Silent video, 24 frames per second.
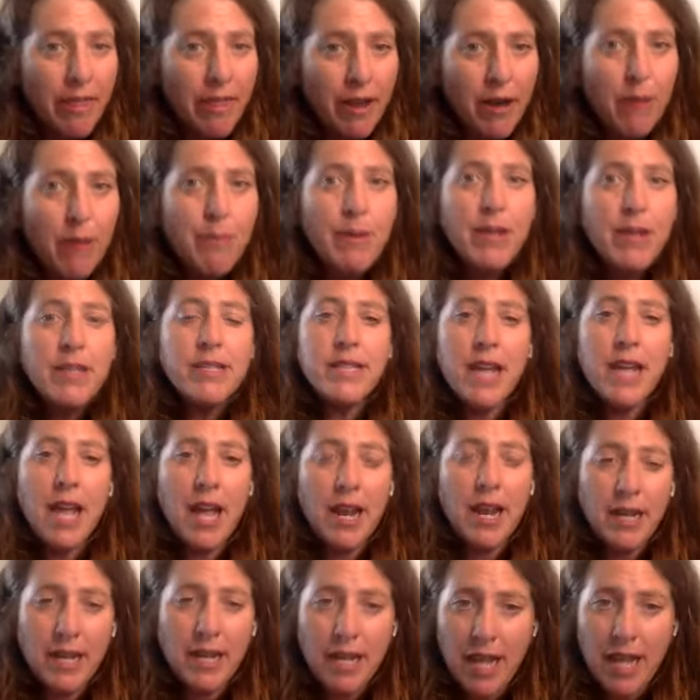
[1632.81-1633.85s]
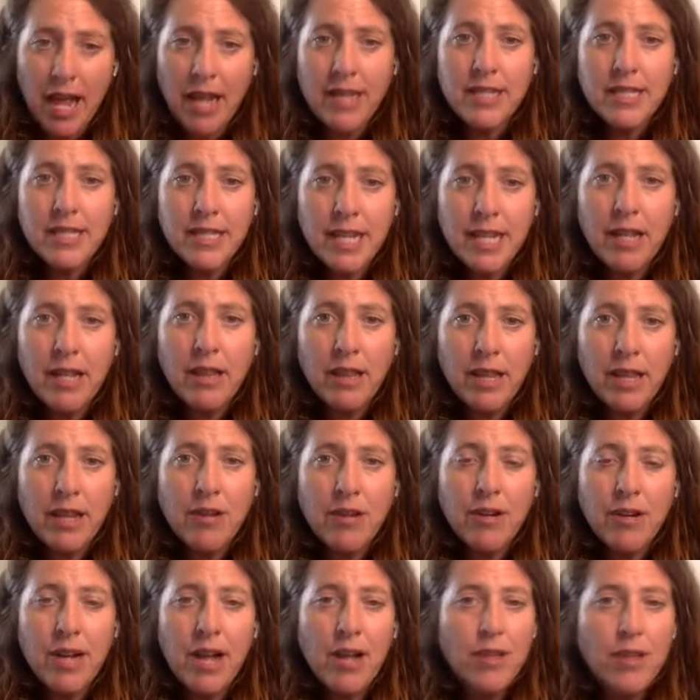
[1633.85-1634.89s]
therapist and seek
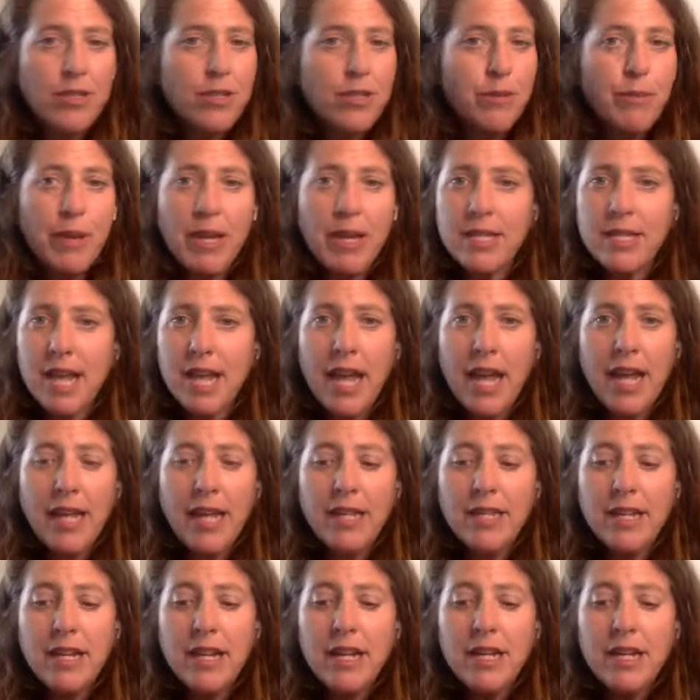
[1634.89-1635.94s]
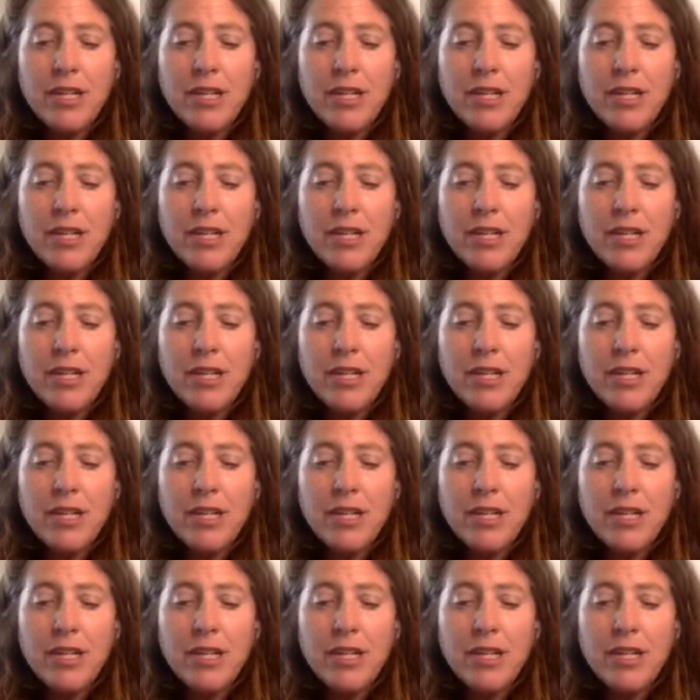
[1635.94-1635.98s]
legal counsel, because I